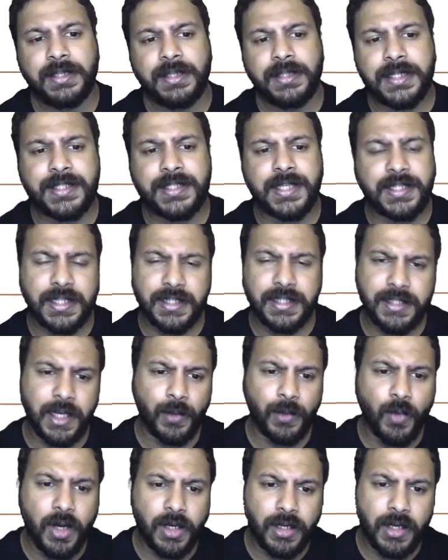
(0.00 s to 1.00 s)
This suggests
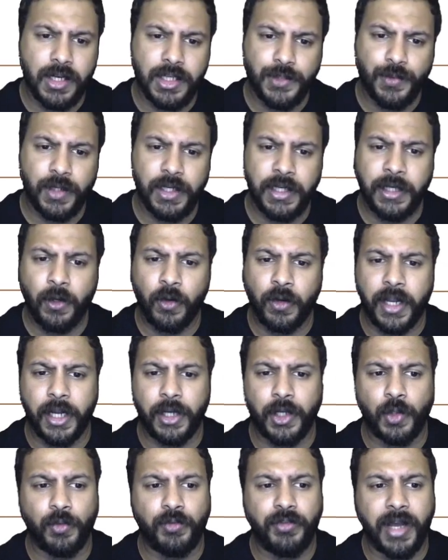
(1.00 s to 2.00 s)
that workers will
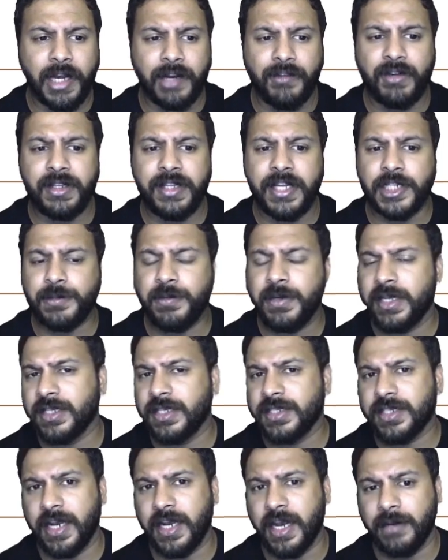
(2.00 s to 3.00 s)
relocate to wherever they
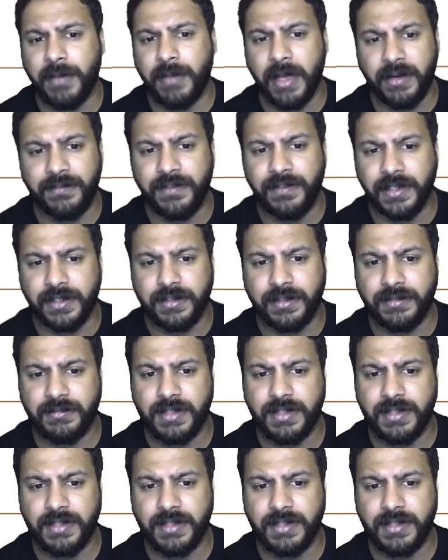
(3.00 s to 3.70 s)
experience a net benefit.